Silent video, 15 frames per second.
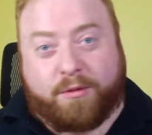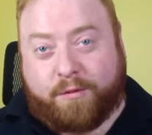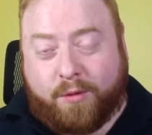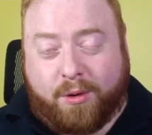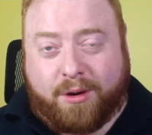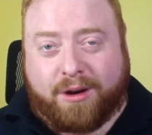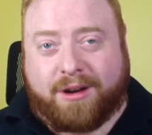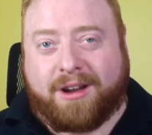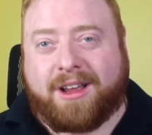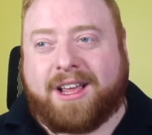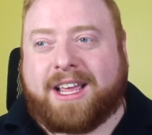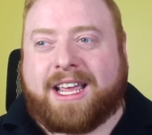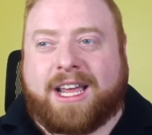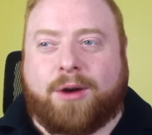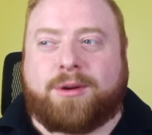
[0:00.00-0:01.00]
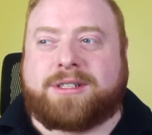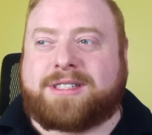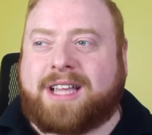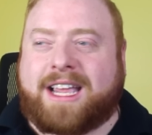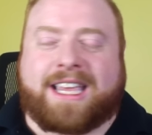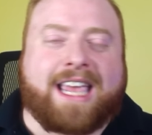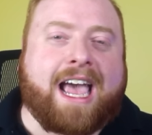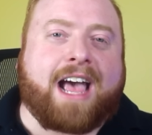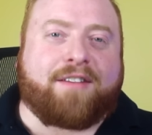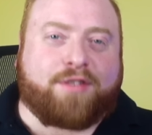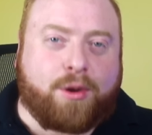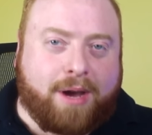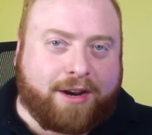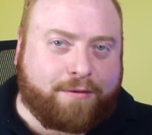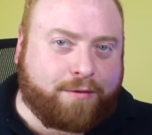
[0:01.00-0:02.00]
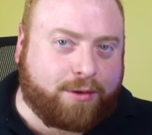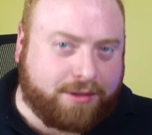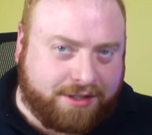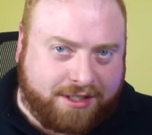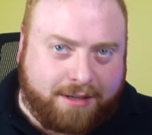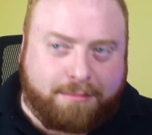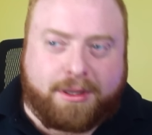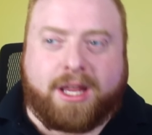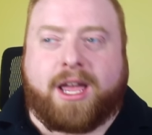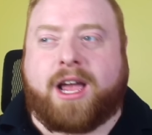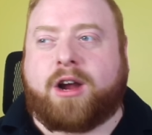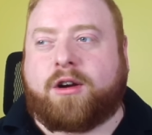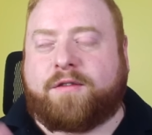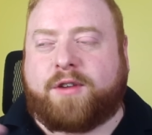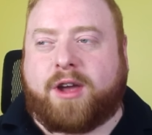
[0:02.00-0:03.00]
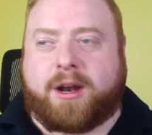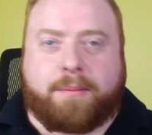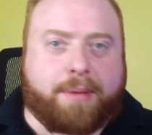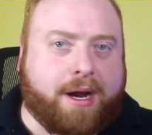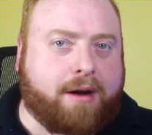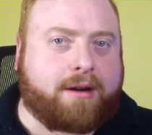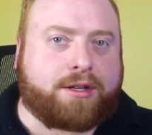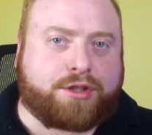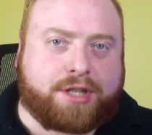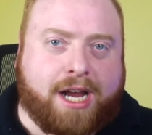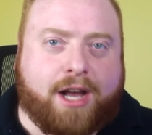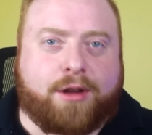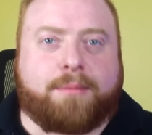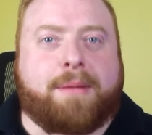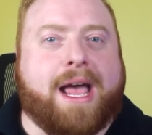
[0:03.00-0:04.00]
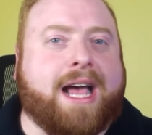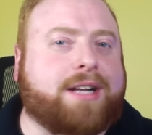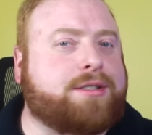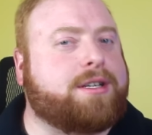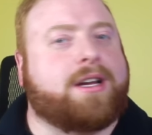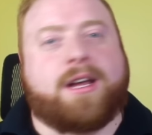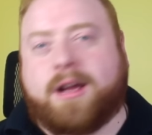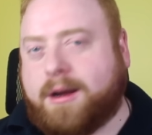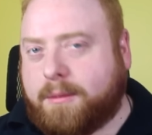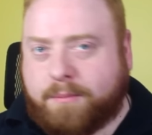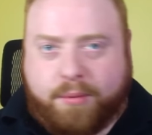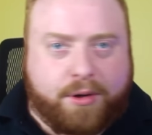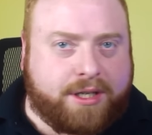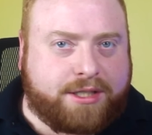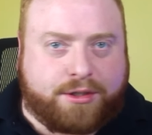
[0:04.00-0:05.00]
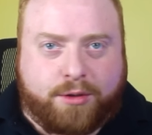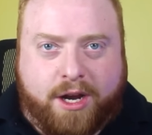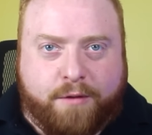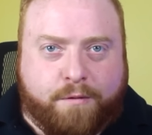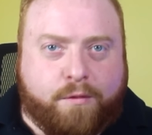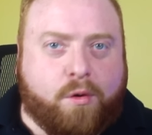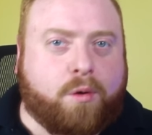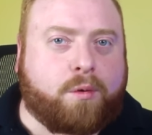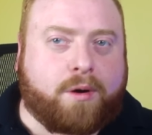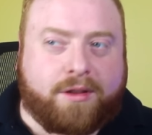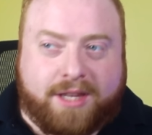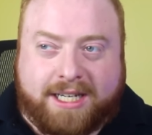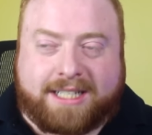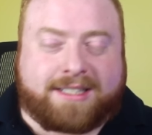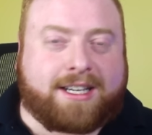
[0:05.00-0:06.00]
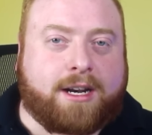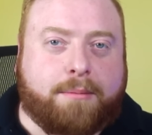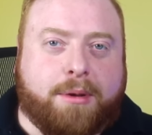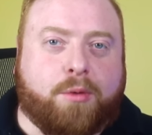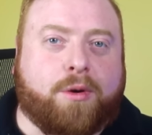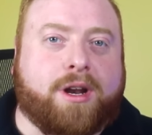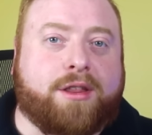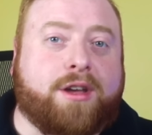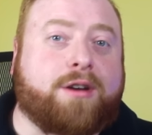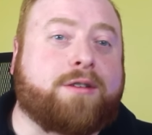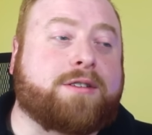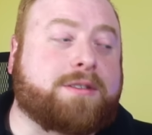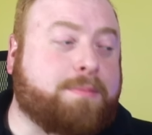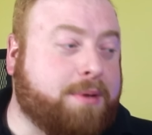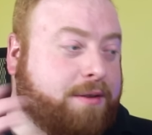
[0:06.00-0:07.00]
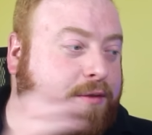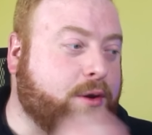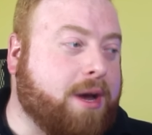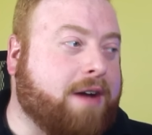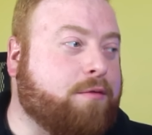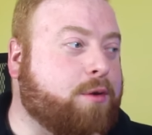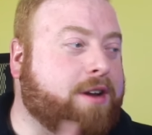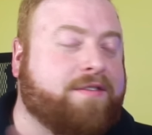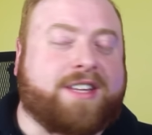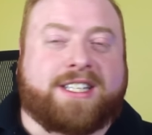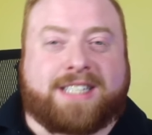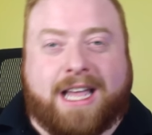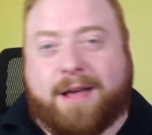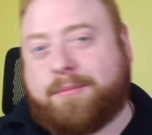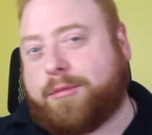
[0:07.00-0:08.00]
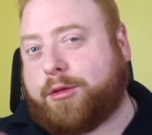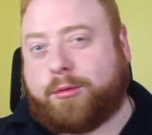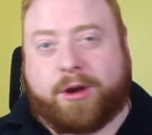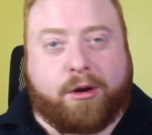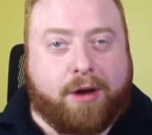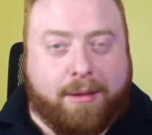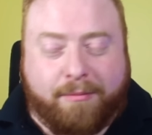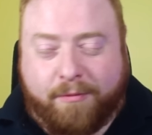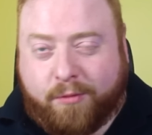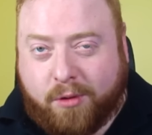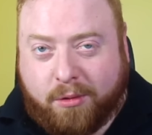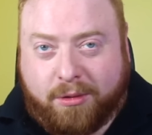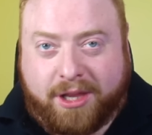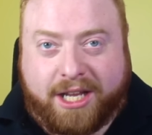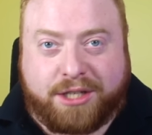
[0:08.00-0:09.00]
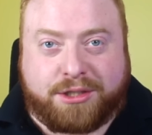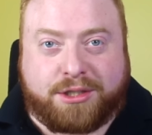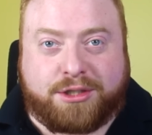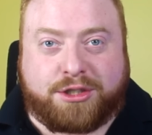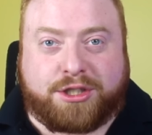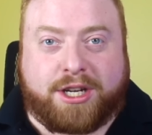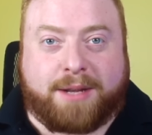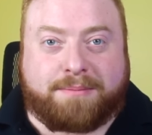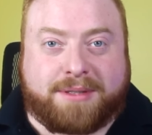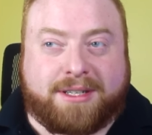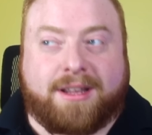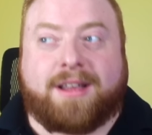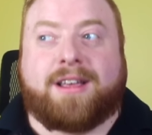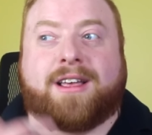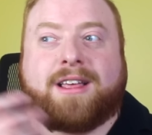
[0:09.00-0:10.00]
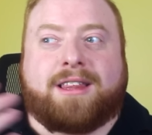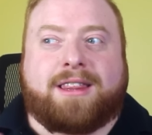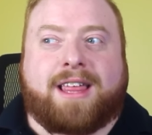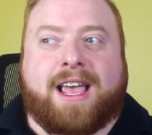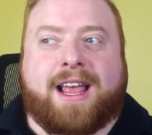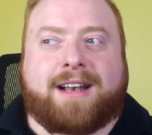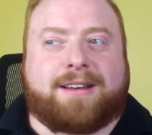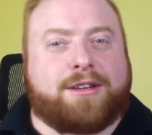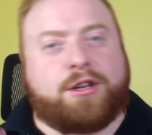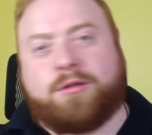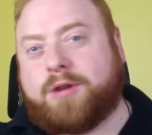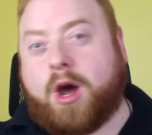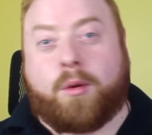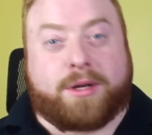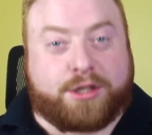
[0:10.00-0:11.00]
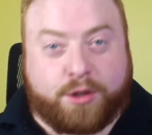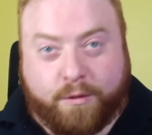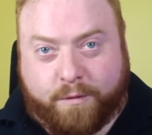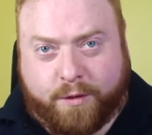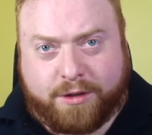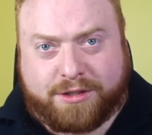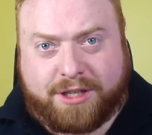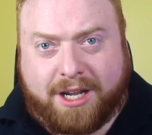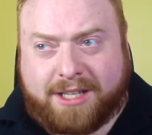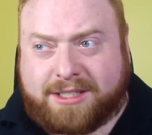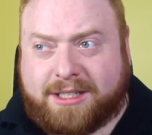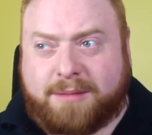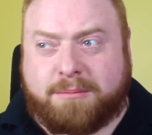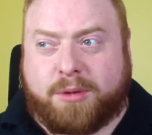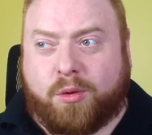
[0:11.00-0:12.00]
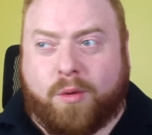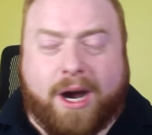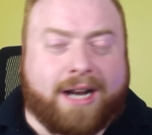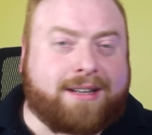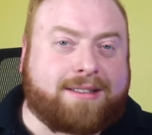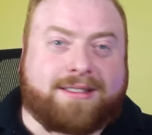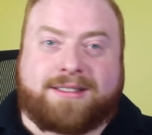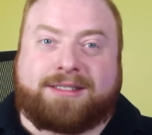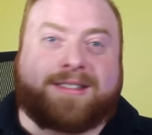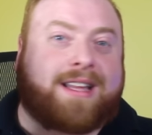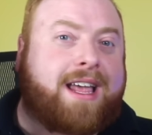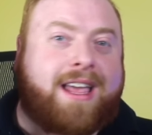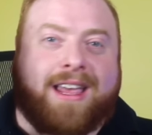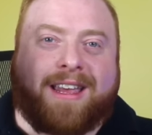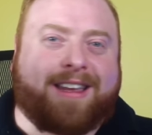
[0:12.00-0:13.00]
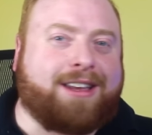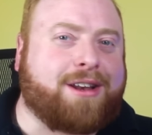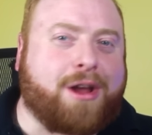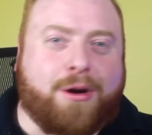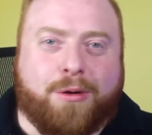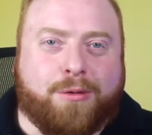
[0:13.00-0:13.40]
before, it was like, if you had a full sibling or if you had a parent-child match, pretty straightforward that it's going to be one of those. But if you have one of these M3 or M4 relationships, then it's your first cousin, but why does it say,